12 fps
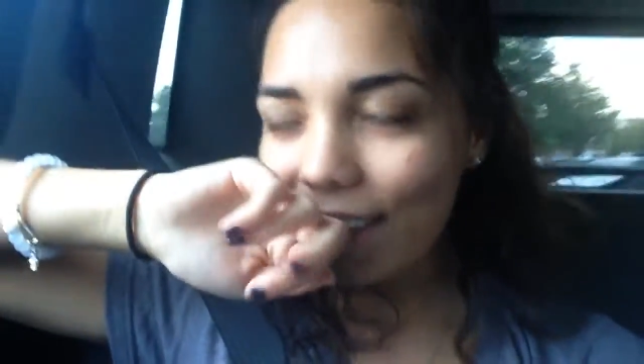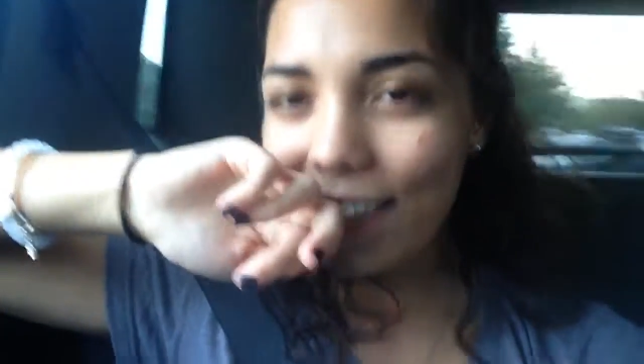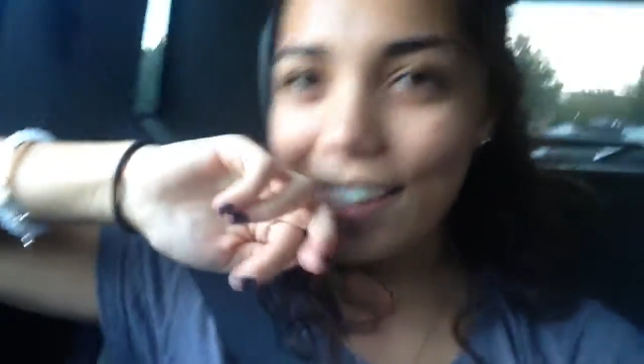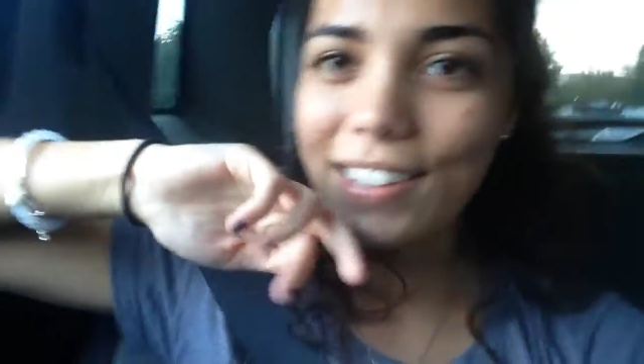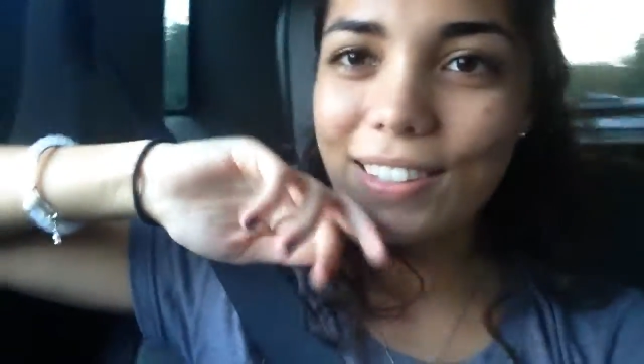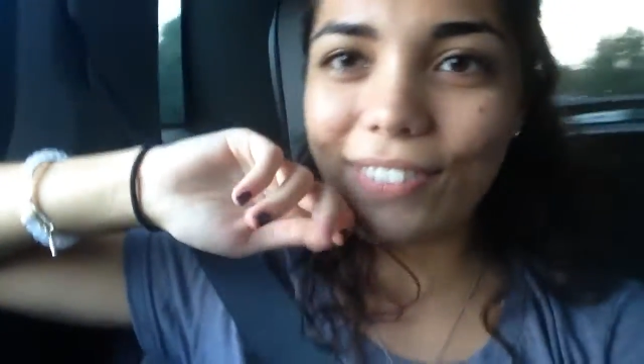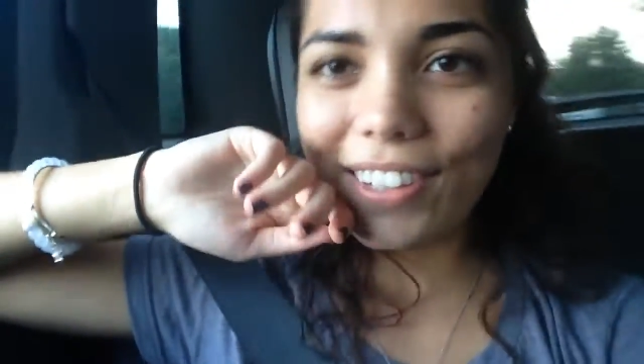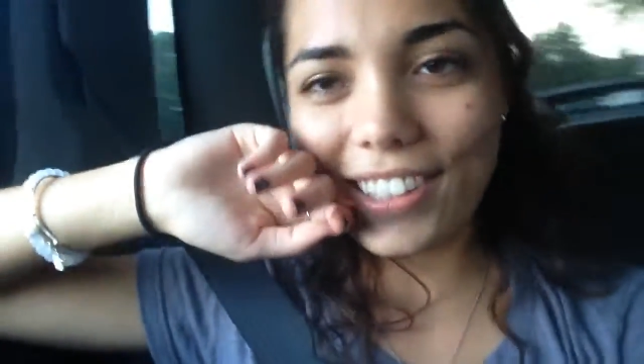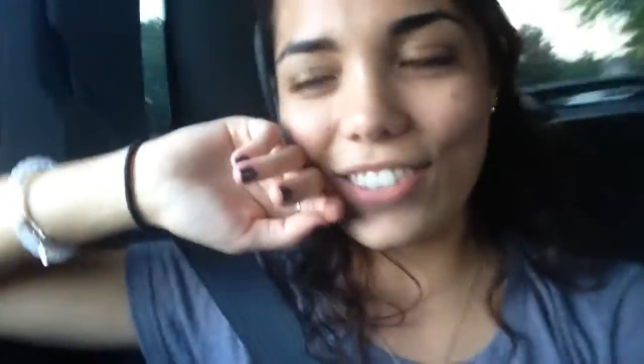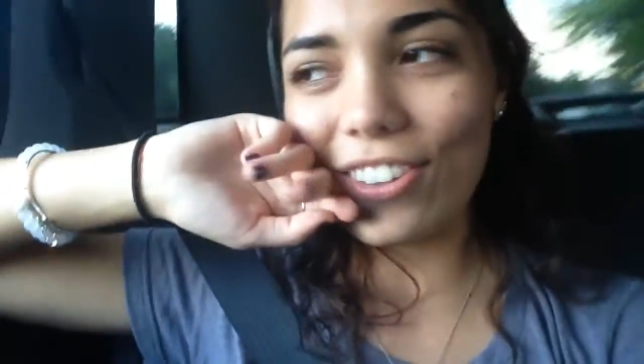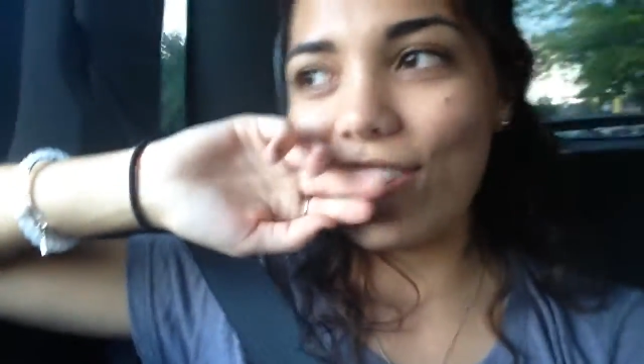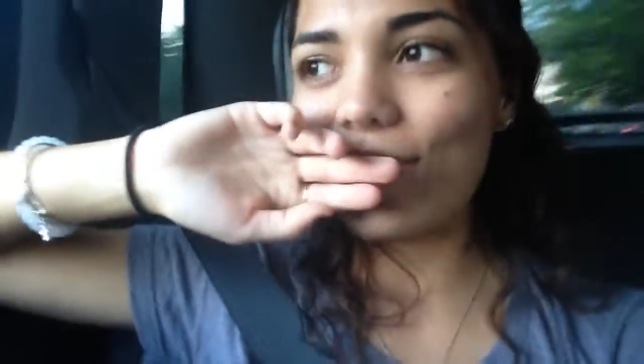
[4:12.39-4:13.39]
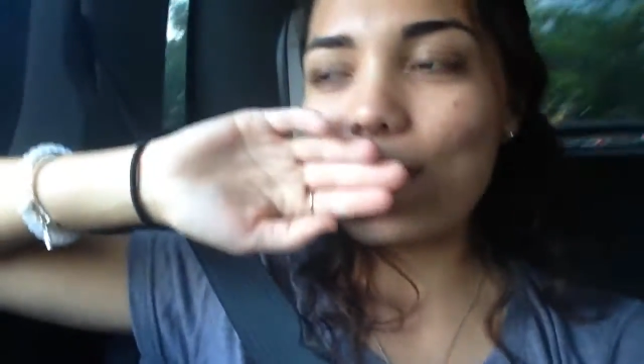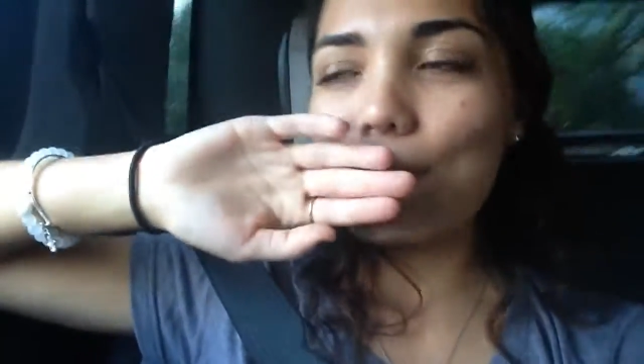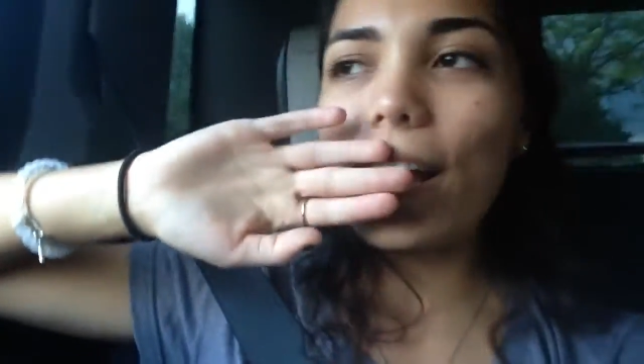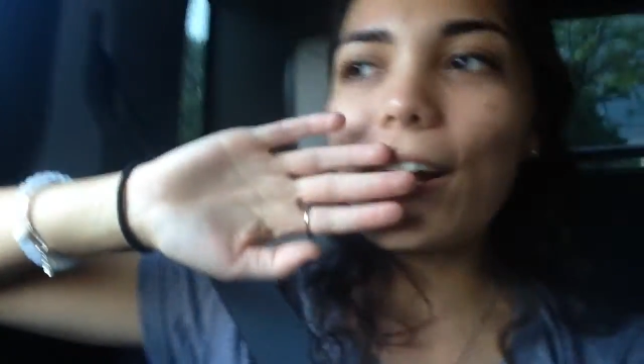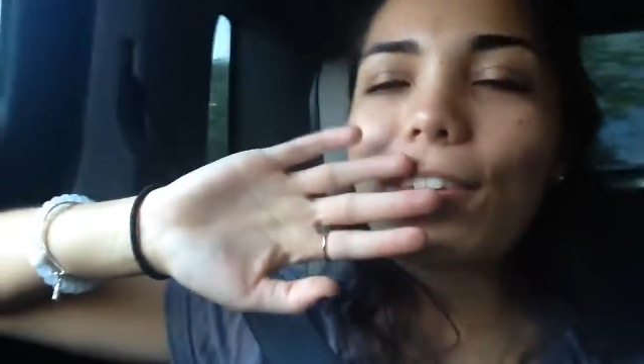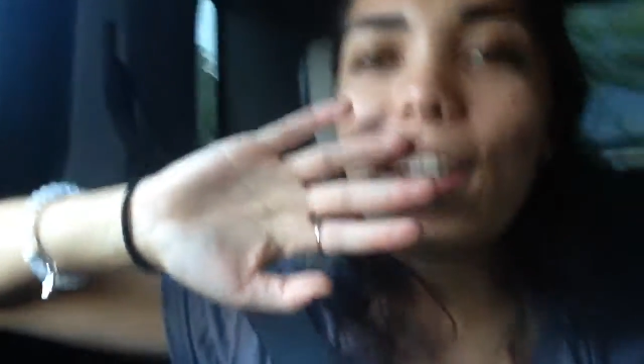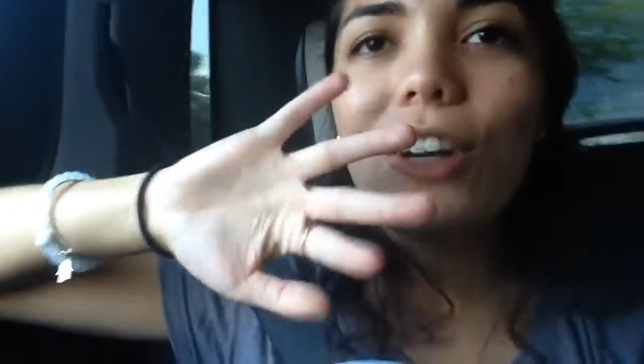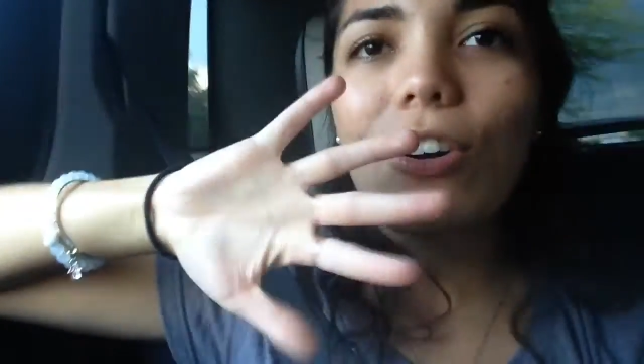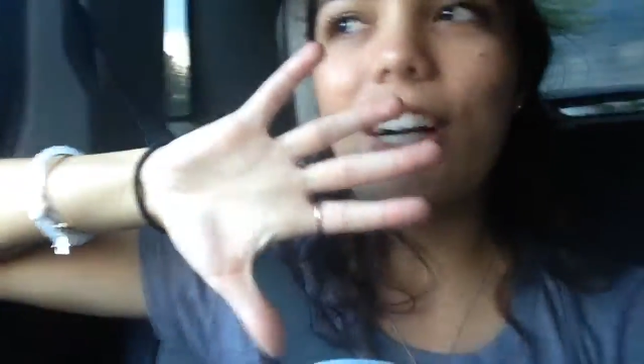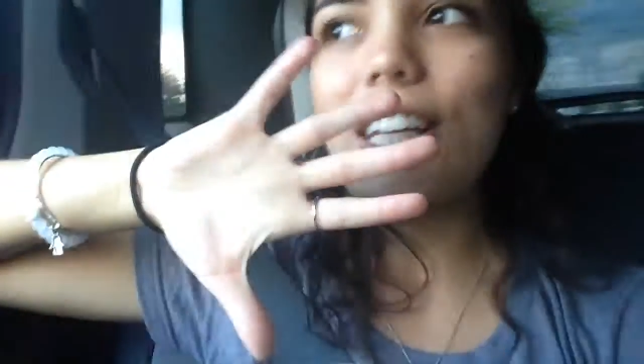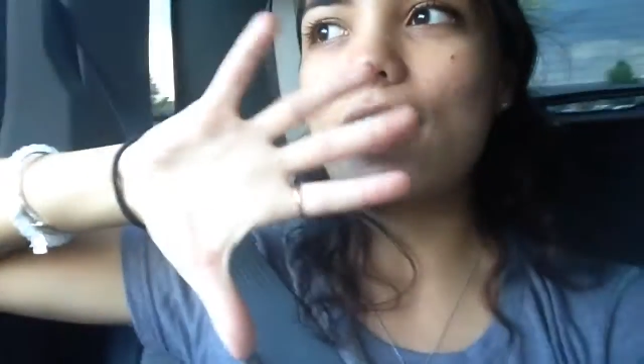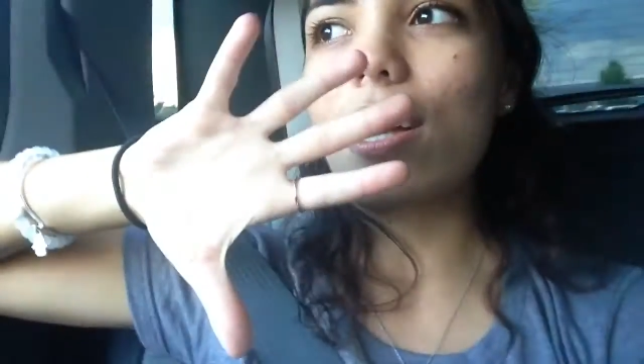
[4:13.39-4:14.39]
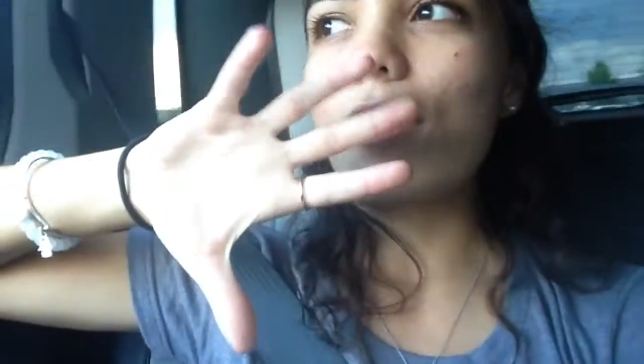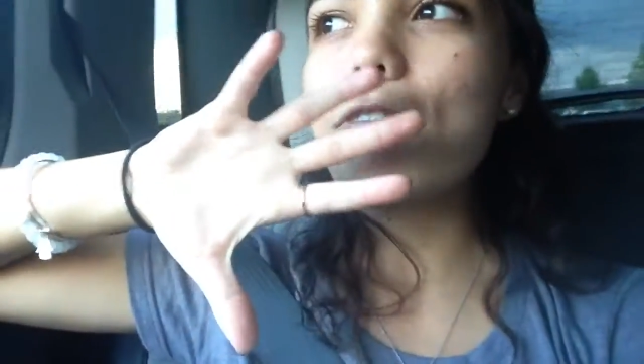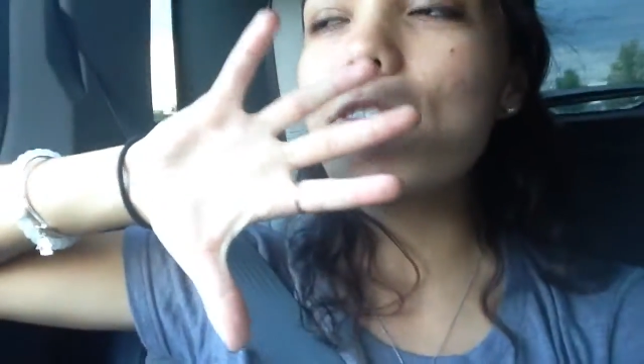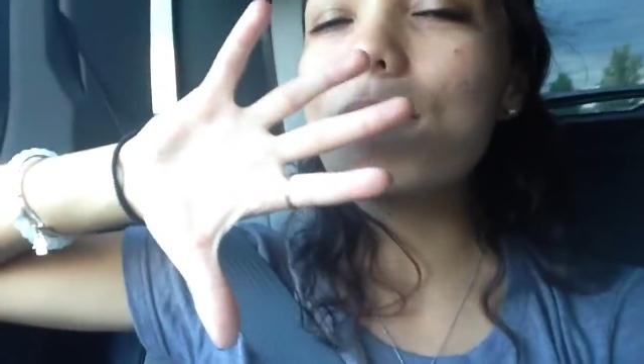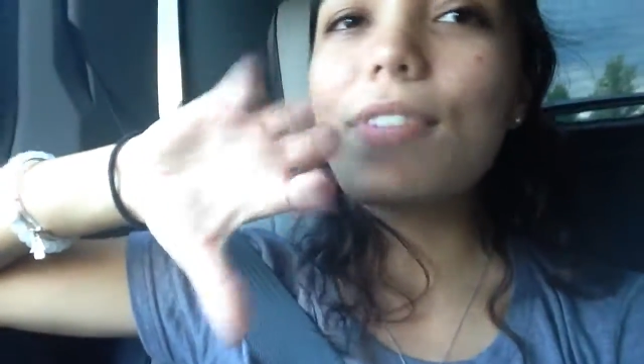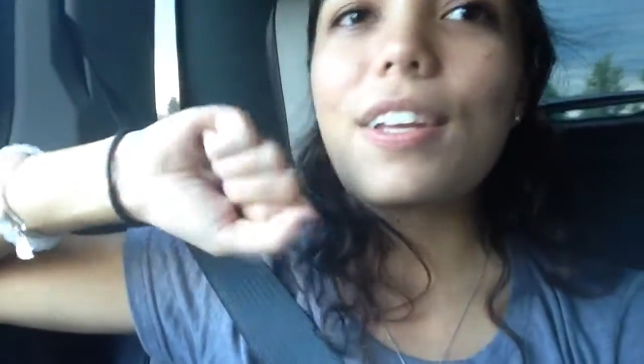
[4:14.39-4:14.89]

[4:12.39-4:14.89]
I need some more suggestions. But I don't like gory stuff.